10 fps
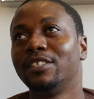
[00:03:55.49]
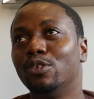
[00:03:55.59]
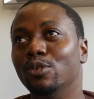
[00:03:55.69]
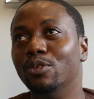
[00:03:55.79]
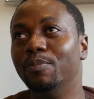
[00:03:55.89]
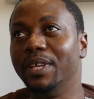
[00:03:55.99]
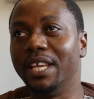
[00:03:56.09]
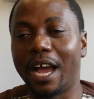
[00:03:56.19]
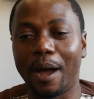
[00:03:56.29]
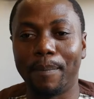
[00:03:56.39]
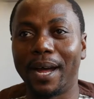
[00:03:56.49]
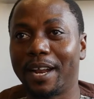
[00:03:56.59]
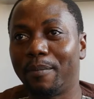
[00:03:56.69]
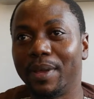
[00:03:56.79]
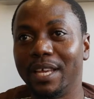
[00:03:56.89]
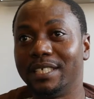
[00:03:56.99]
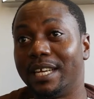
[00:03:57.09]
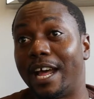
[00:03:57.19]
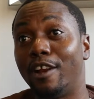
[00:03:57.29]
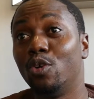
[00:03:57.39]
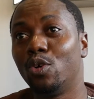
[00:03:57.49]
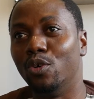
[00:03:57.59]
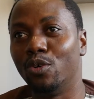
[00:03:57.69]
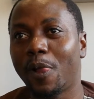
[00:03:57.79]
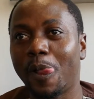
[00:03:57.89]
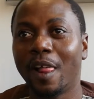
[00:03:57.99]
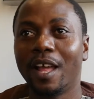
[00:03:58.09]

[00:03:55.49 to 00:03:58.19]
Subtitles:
To be our banner page and our logo.